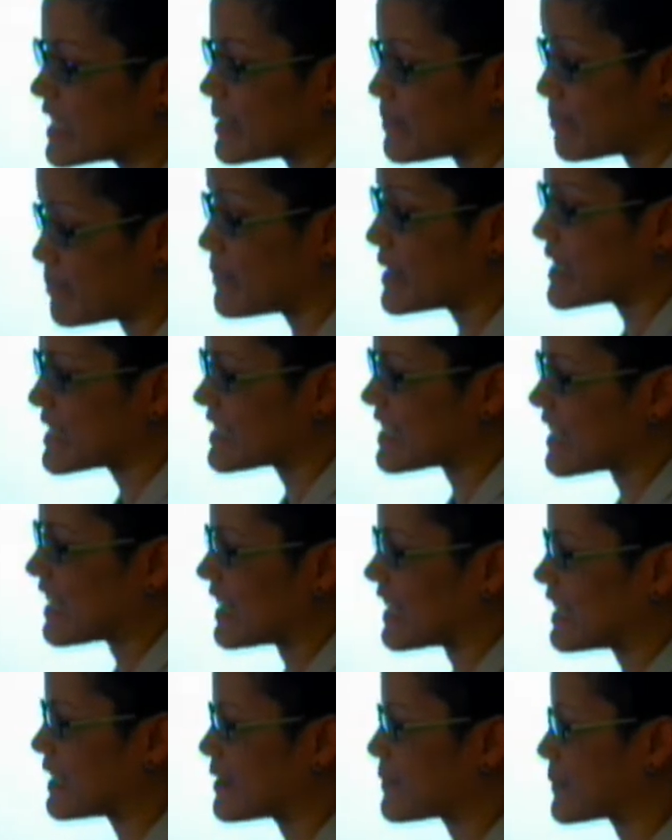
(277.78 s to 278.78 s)

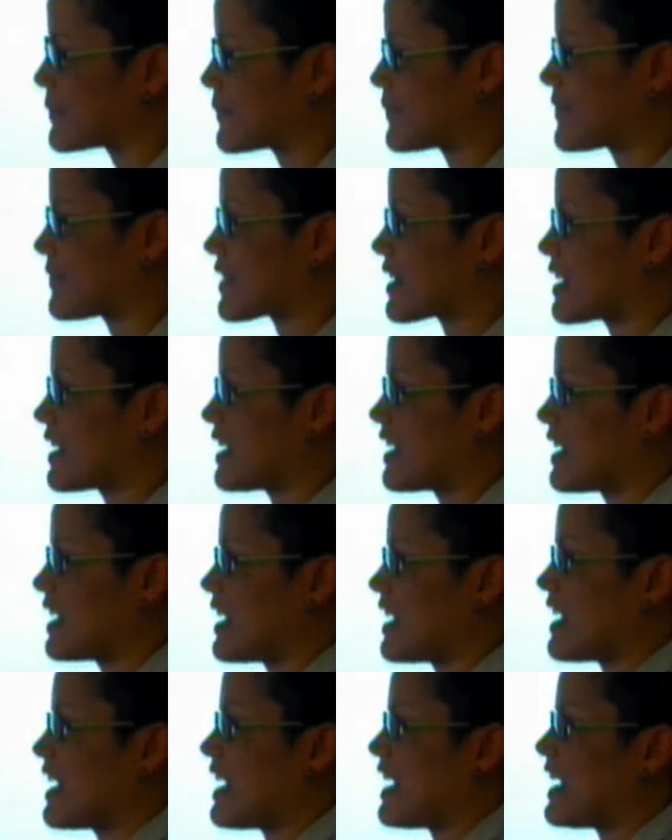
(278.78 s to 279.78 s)
baseline.
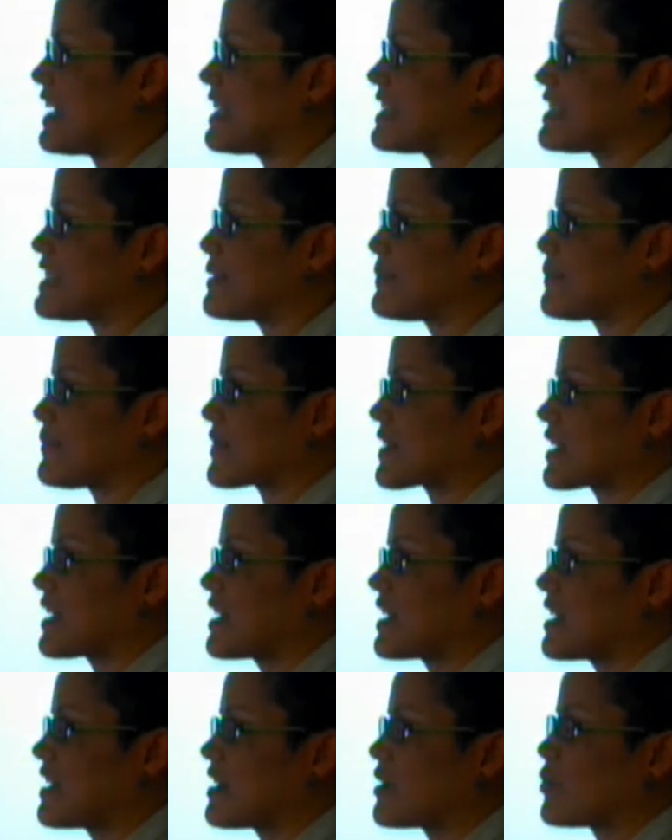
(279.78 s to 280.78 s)
And
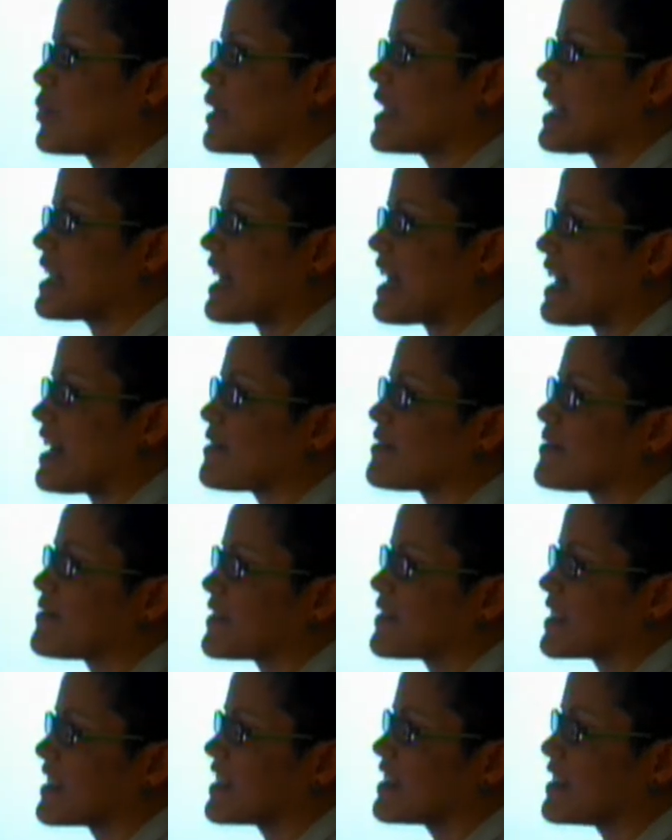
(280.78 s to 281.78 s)
we have
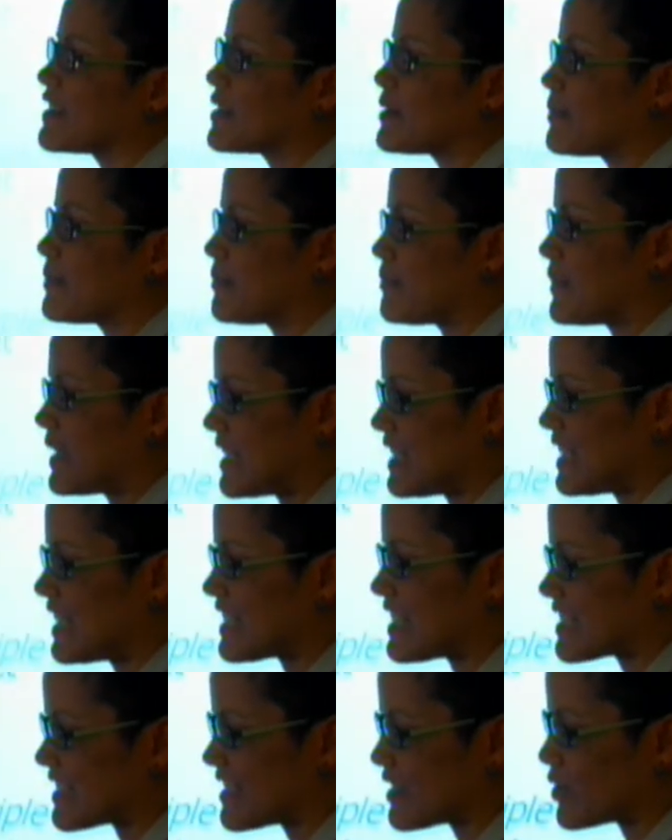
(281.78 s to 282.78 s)
learned many
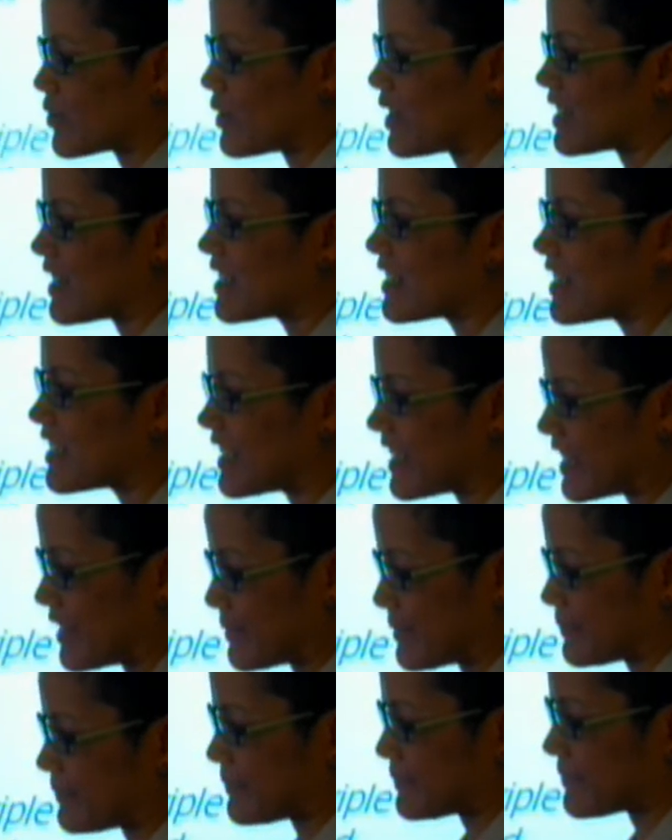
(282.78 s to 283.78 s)
lessons, or are learning.
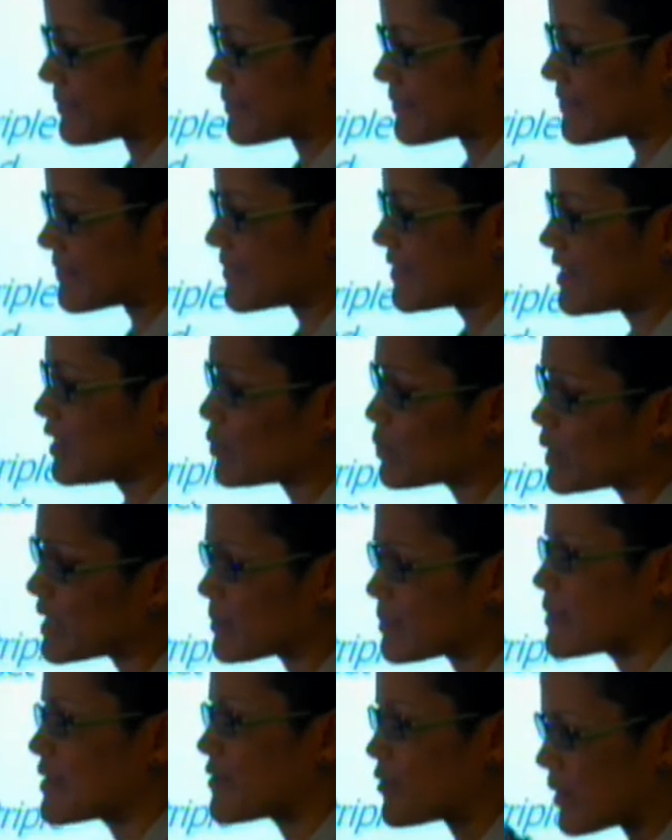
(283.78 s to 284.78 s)

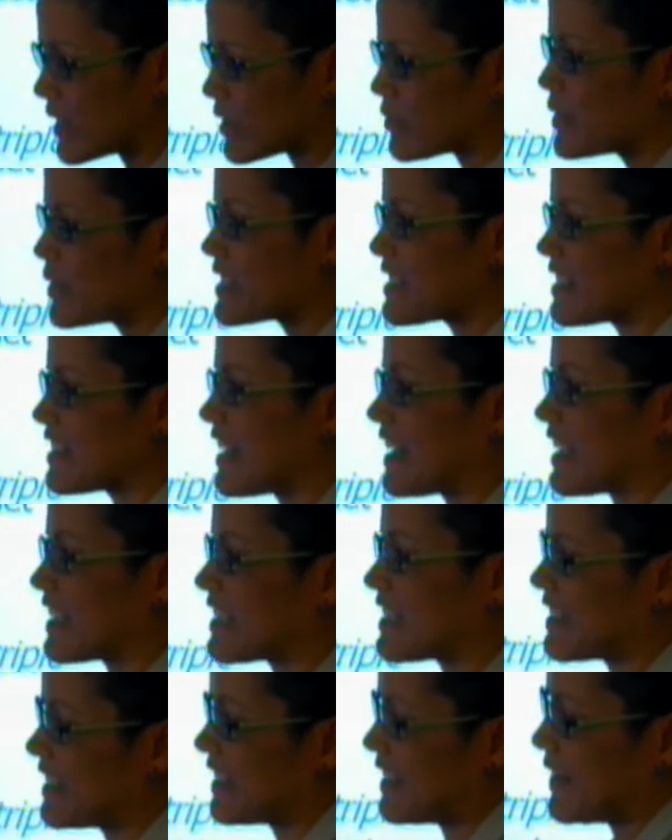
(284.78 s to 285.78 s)
Well, before I go into that,
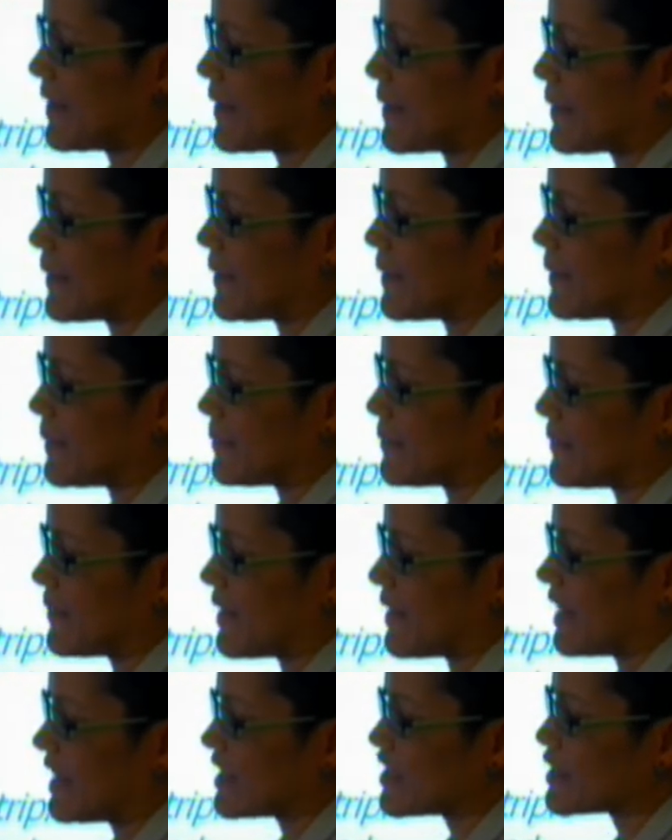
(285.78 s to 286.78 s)

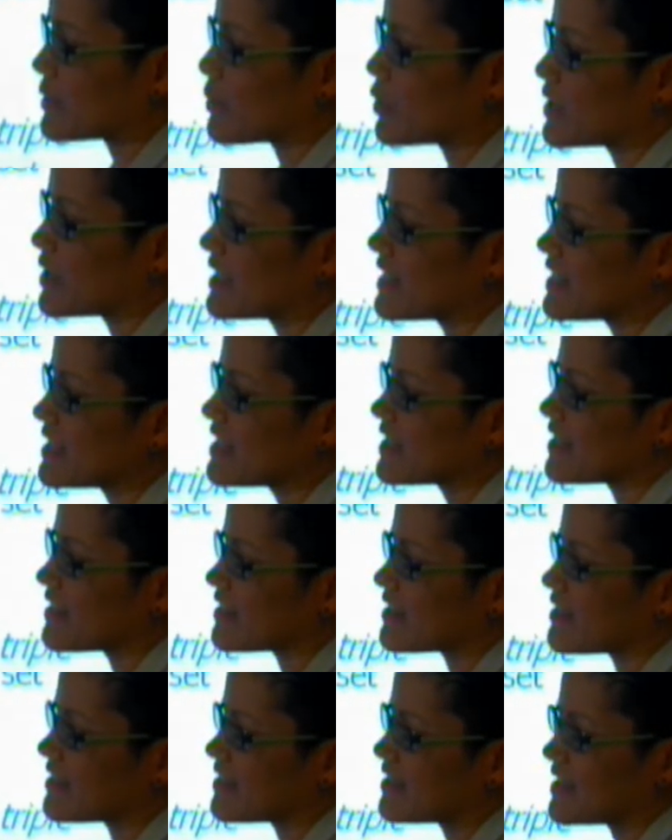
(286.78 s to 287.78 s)
I just wanted
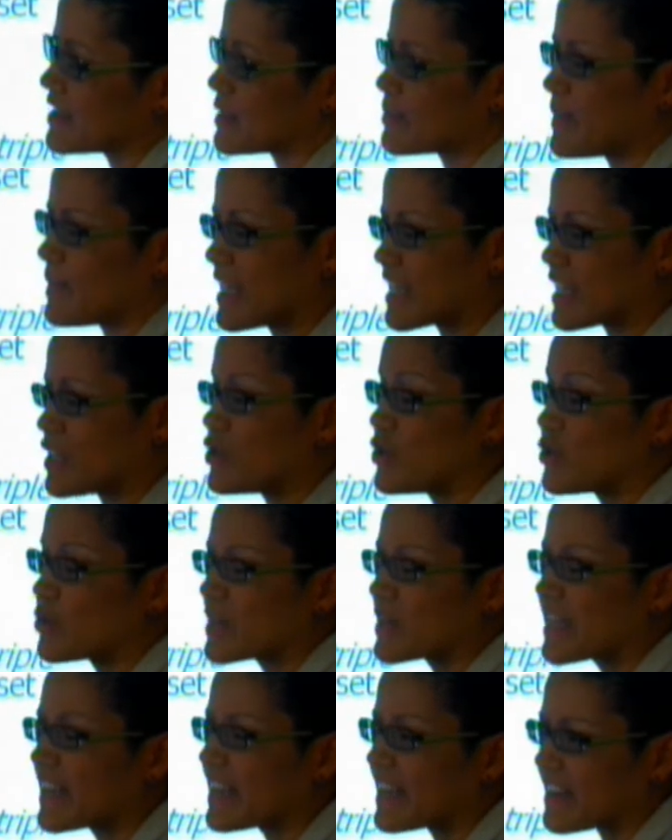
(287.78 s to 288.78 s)
to make a
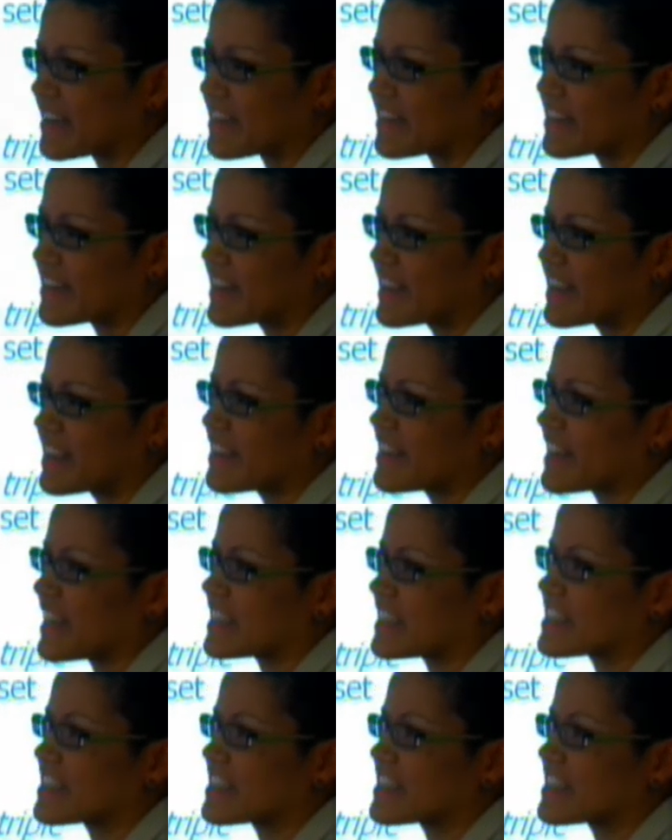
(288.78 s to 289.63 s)
note here that